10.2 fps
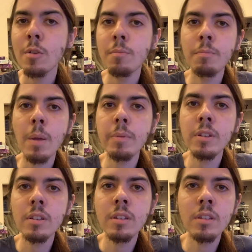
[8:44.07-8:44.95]
maybe,
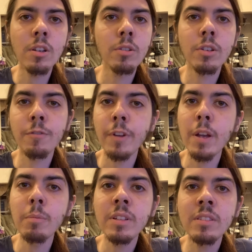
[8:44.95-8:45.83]
your
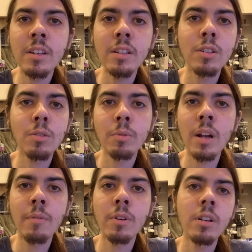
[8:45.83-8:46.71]
family did or
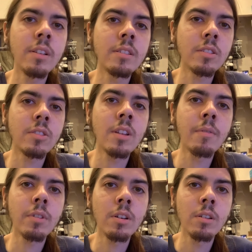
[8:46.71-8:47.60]
whatever, and it just
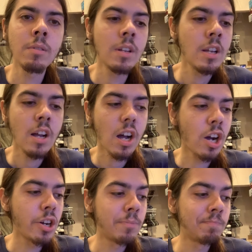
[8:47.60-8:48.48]
never,
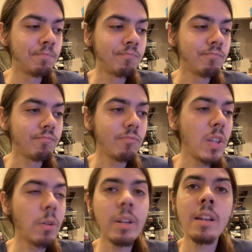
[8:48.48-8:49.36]

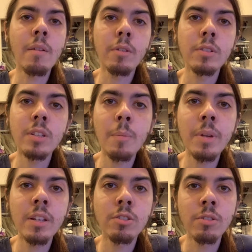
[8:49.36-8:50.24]
it never stopped
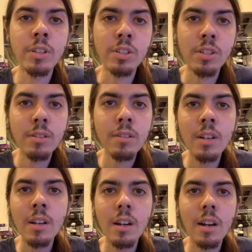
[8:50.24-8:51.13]
being a tradition.
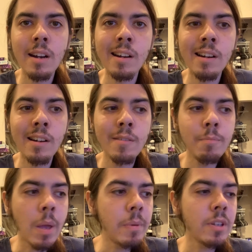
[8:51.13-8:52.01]

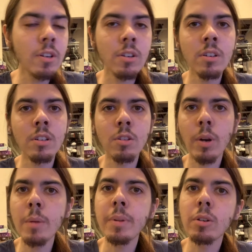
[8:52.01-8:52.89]
Maybe you're
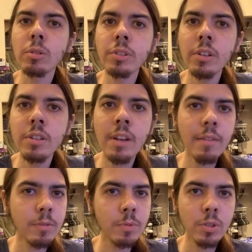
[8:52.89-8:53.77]
quite a bit older and you
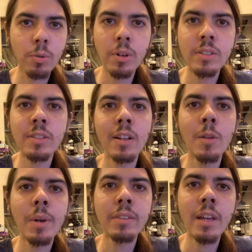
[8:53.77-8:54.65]
have some stories to tell
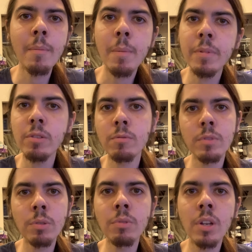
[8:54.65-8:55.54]
about that. Maybe
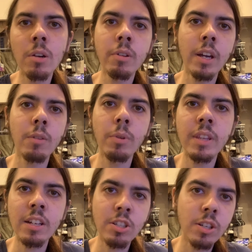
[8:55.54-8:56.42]
you know kind of when
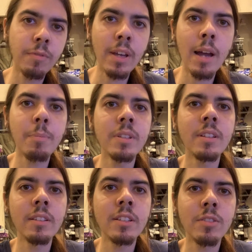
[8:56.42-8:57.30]
that shift
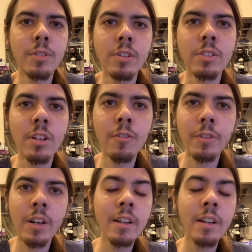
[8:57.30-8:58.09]
happened, at least for yourself.